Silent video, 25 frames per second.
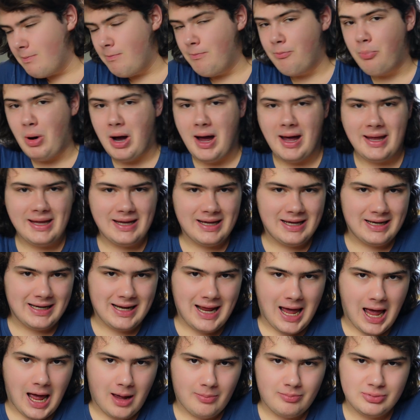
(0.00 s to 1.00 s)
Buying
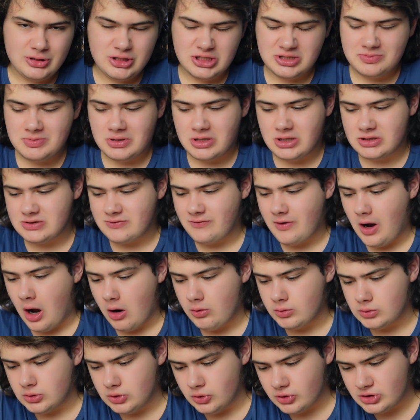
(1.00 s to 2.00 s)
an app just because of
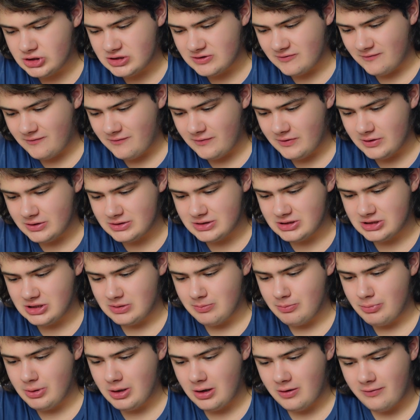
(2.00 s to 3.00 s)
how it looks and feels is
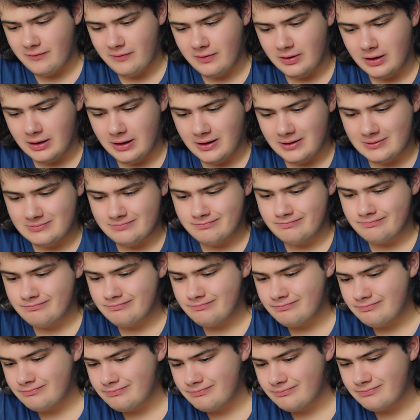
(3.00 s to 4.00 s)
a bit of a
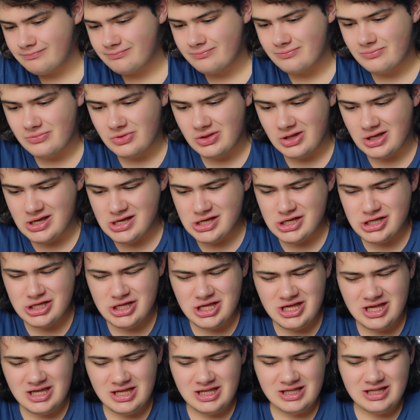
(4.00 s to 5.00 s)

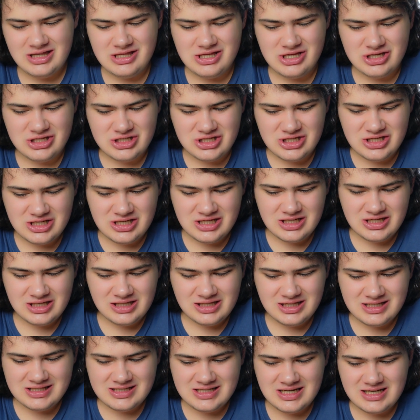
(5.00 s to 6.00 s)
it doesn't
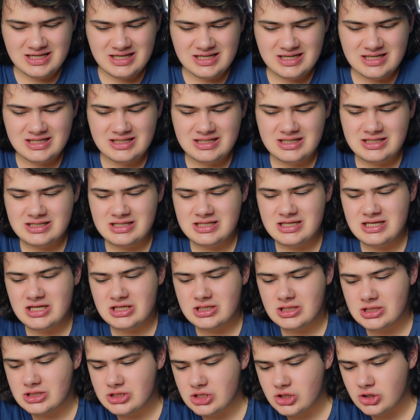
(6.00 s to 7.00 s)
let's say that it doesn't
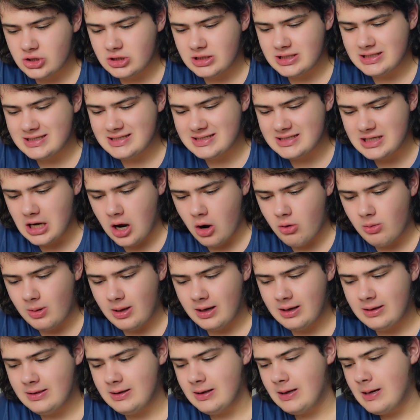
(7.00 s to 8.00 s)
necessarily sound
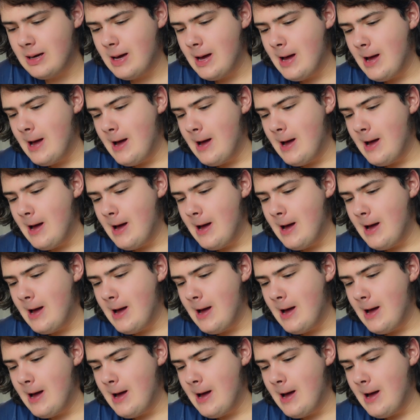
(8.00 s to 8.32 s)
like the